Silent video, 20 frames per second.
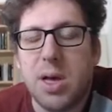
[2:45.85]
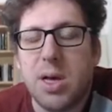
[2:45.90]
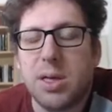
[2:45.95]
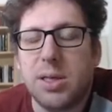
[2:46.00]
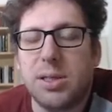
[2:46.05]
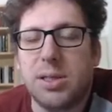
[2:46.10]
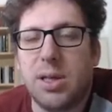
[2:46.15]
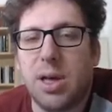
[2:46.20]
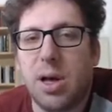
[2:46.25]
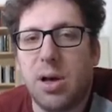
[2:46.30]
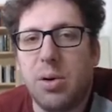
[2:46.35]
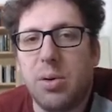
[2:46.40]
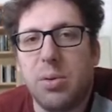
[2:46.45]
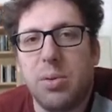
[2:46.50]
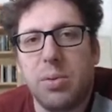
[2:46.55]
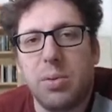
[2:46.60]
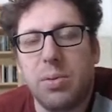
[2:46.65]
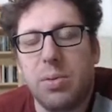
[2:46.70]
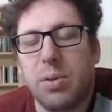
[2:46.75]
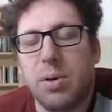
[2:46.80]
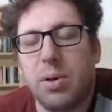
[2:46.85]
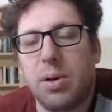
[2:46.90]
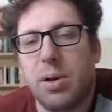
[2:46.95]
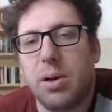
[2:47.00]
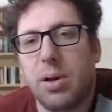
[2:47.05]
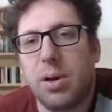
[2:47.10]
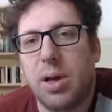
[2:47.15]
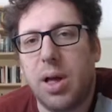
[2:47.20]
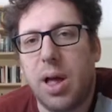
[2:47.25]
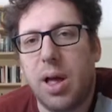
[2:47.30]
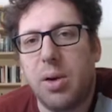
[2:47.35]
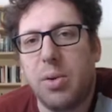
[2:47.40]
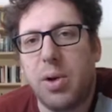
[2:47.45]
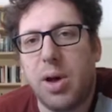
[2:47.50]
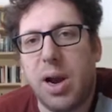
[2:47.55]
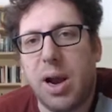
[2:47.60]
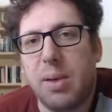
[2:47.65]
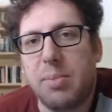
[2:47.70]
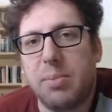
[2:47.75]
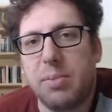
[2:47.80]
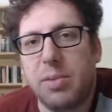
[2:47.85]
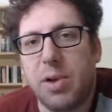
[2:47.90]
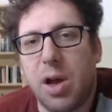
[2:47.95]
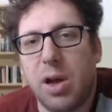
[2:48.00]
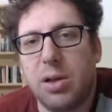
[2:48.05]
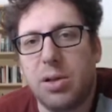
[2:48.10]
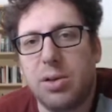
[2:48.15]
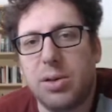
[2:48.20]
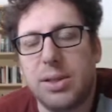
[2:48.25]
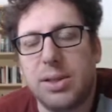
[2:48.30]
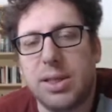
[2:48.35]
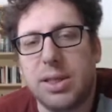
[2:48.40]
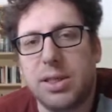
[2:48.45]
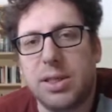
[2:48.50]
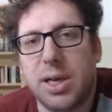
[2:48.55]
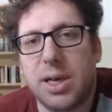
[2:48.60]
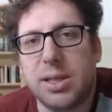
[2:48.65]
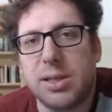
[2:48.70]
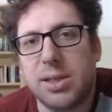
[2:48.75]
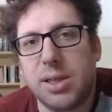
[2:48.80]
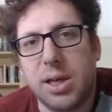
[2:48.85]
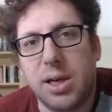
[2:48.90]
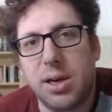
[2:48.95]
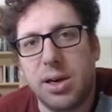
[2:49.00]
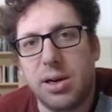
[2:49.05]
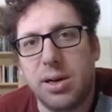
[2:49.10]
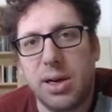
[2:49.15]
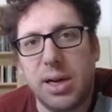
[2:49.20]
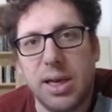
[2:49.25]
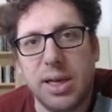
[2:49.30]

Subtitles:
So what I'm going to suggest here